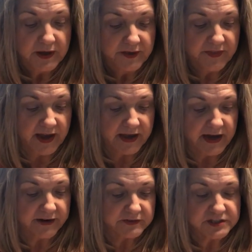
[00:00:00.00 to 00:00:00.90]
that
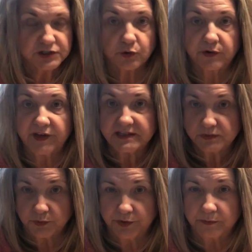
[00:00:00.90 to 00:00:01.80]
kind of a store. That's
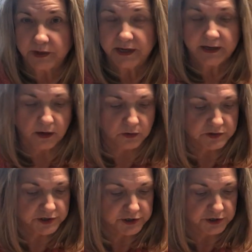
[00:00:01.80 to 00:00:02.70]
where the money
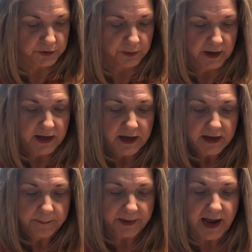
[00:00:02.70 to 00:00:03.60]
goes to.
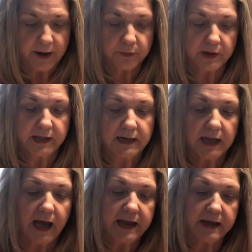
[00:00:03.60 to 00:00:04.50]
But I really
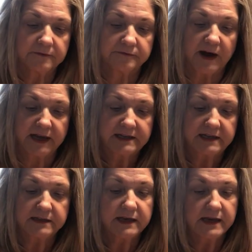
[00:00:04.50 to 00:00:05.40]
like
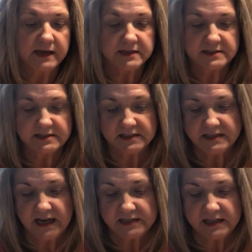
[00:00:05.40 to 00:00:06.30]
finding these. This
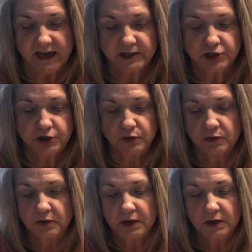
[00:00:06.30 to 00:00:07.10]
has like 50